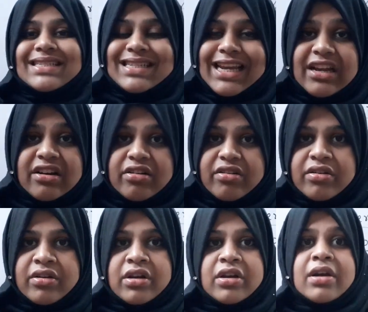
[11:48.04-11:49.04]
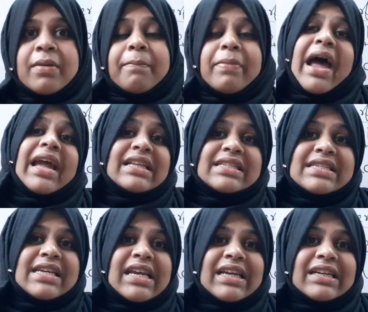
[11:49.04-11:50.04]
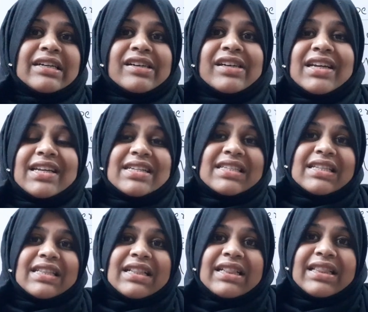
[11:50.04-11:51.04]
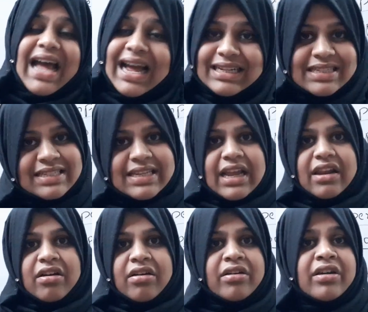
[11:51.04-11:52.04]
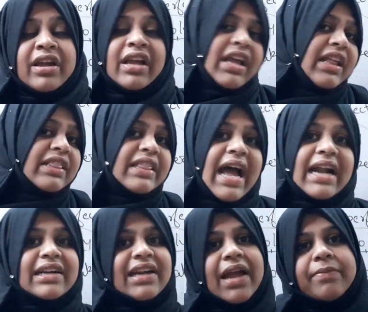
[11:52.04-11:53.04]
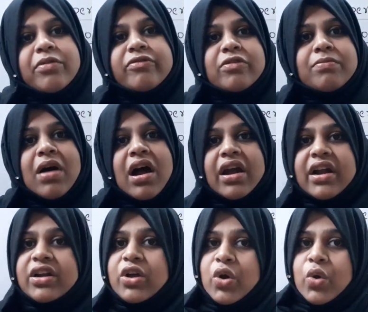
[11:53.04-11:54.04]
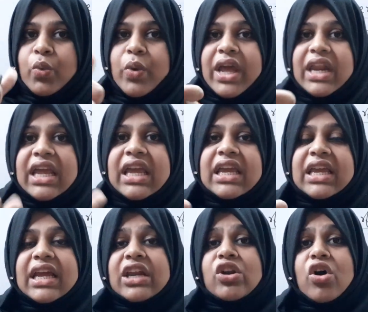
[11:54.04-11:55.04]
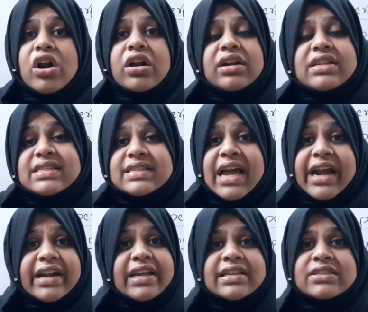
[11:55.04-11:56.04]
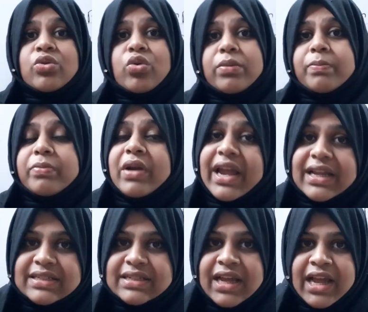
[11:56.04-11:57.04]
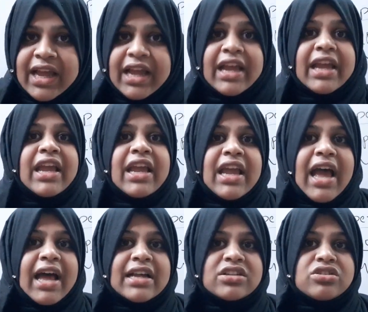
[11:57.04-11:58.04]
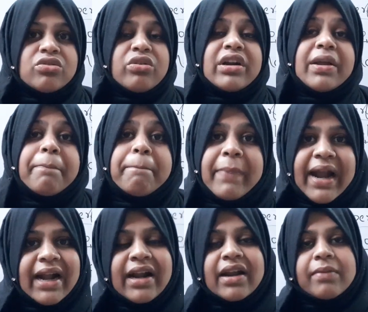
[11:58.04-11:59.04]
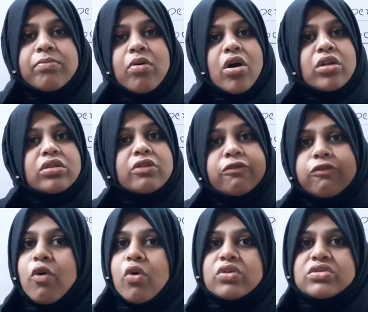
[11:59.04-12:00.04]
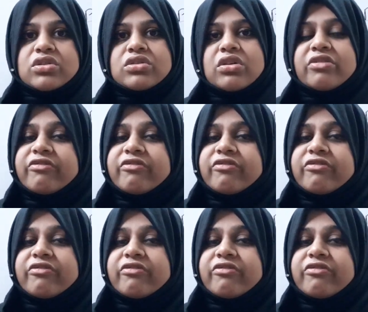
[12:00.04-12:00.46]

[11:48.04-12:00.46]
taker? Price taker is that seller in that type of a market where he cannot decide his own price. He has to depend upon the forces of